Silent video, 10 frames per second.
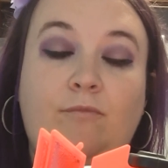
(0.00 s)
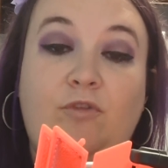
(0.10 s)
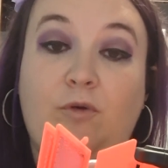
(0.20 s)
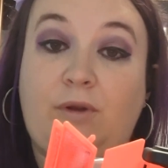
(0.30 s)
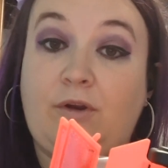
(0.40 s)

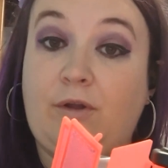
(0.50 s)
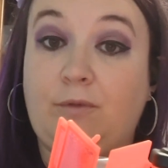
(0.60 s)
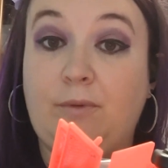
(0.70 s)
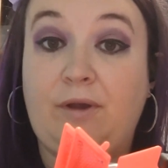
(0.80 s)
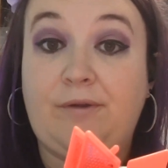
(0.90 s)
So when you're on the
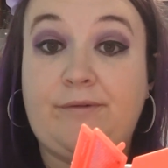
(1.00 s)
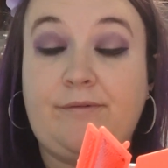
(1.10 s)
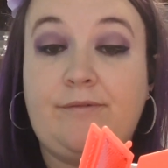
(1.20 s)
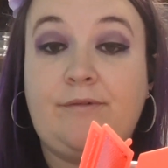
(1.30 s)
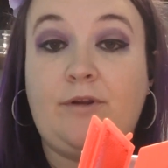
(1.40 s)
road,
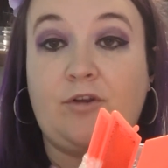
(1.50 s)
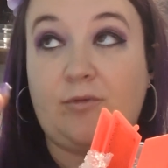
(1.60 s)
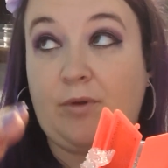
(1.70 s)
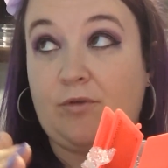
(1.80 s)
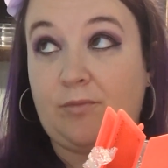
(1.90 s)
you're
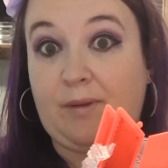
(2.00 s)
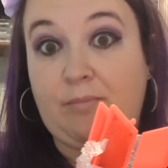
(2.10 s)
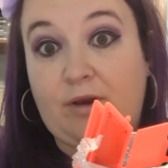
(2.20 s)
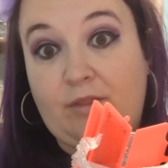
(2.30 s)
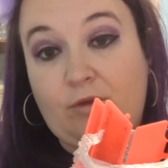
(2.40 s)
supposed to be
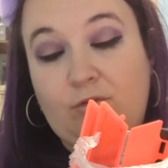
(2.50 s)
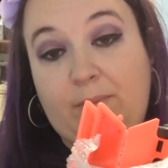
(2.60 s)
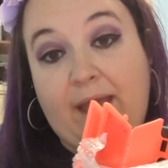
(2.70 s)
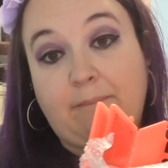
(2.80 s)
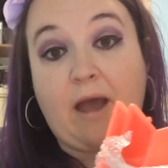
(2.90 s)
putting those
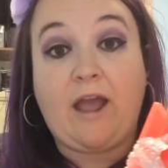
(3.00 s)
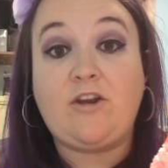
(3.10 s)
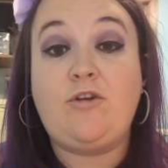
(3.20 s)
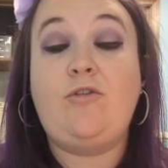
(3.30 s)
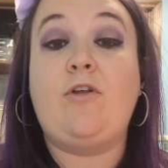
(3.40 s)
back
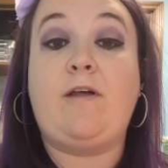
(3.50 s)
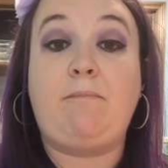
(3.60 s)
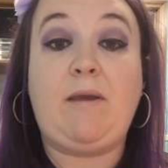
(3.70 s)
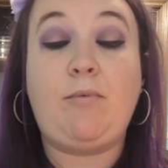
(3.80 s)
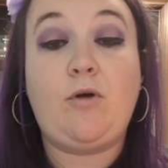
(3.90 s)
behind you so that
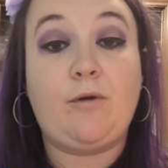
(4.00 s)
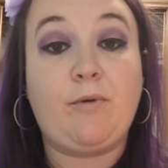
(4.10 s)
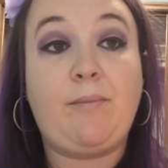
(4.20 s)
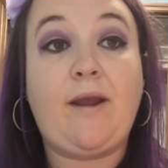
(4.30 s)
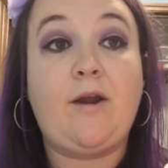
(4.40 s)
people are
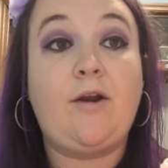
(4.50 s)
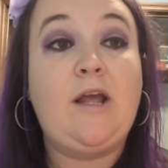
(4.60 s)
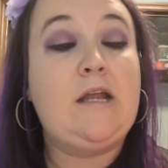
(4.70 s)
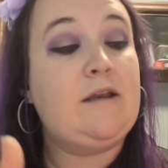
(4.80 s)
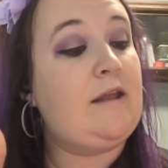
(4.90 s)
prepared
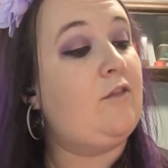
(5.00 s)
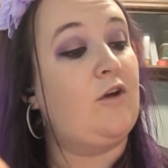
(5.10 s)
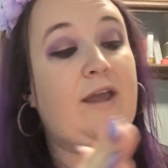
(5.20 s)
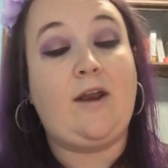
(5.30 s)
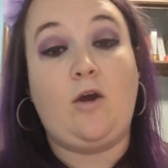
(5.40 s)
to either
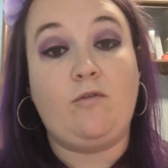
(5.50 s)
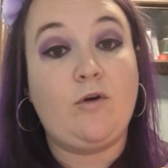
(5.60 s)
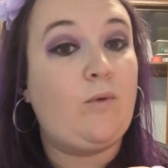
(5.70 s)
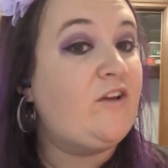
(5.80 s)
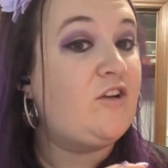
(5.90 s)
get over,
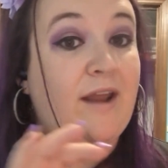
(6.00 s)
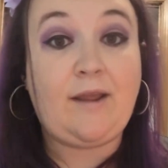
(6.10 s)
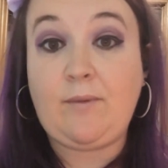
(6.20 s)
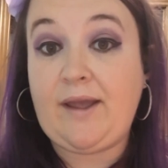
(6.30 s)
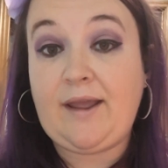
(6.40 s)
which
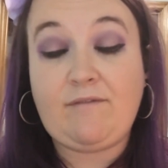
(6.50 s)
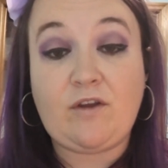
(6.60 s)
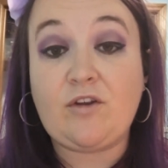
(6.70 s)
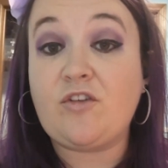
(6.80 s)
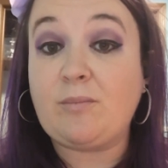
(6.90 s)
anyway, if
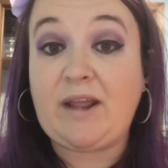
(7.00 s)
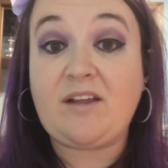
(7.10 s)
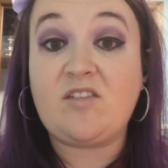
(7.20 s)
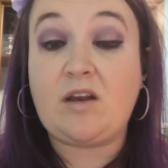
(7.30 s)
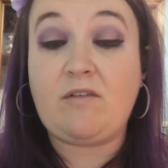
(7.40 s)
there's somebody
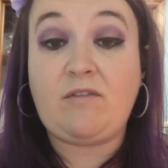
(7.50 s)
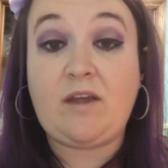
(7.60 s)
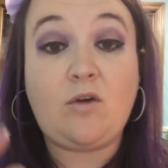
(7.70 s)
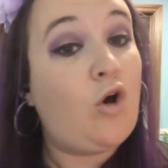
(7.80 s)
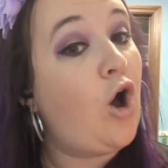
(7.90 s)
outside of a
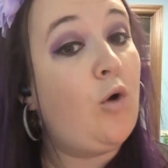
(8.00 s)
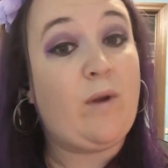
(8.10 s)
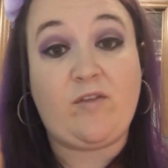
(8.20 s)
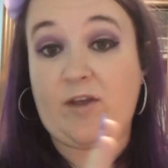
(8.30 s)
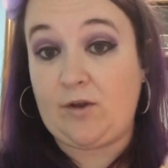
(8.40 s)
vehicle,
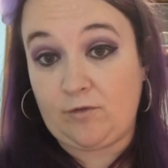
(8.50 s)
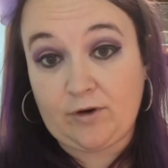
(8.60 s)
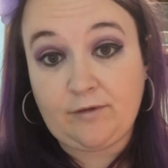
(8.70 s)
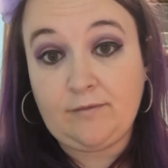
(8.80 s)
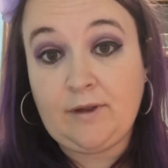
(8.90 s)
always get over.